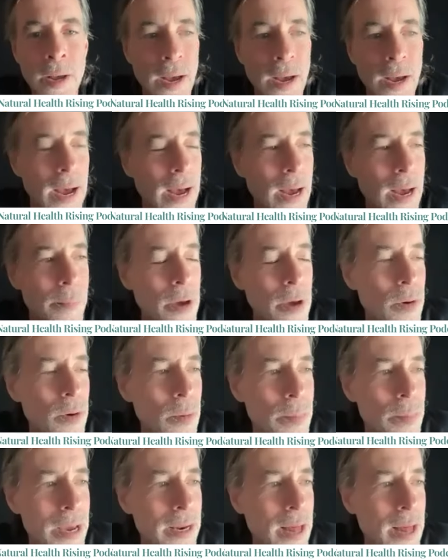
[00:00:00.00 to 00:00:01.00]
It would
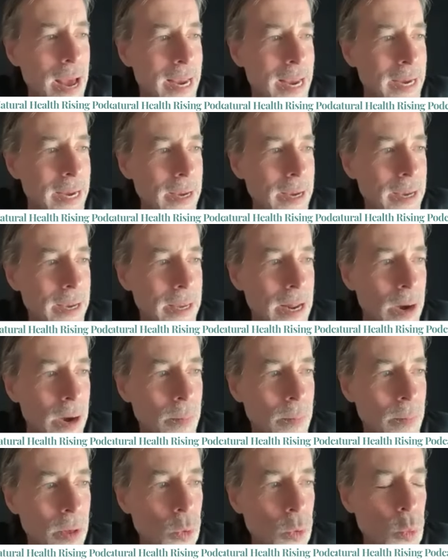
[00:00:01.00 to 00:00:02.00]
be like,
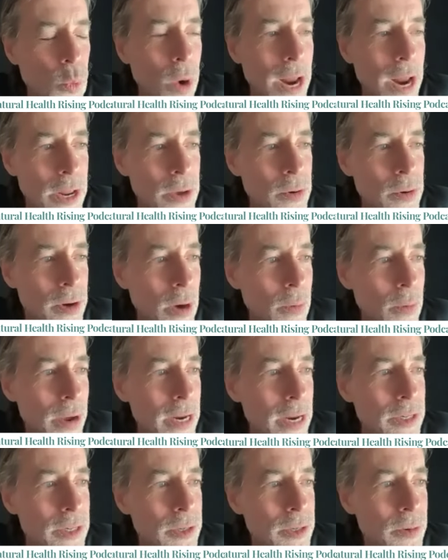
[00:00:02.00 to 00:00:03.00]
when you go
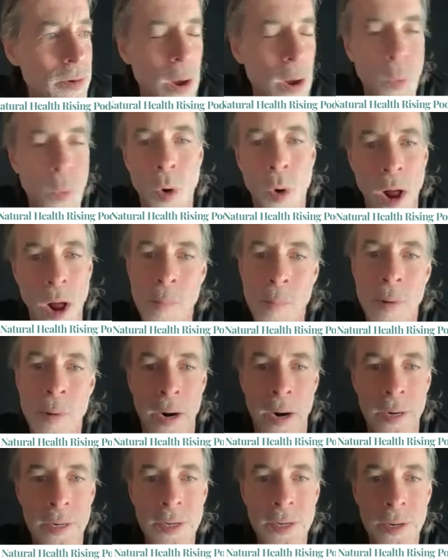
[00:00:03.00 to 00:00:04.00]
into a Walmart,